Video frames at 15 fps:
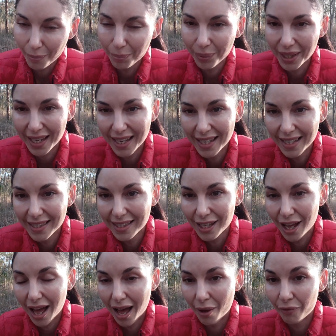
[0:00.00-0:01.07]
Please
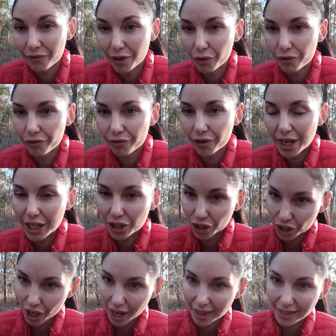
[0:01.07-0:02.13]
feel free to
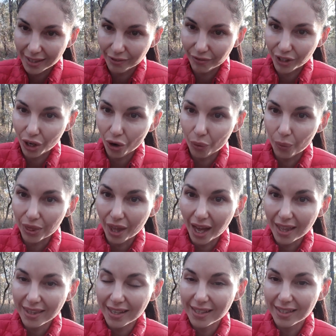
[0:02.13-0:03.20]
share this video with
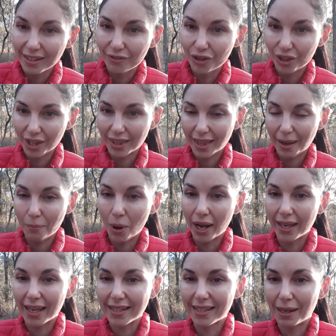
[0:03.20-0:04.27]
others if you think they might
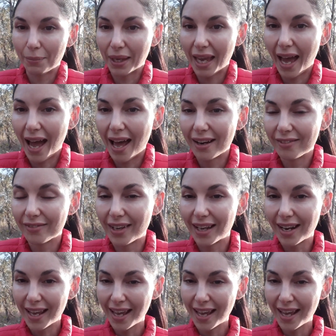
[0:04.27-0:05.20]
get something out of it.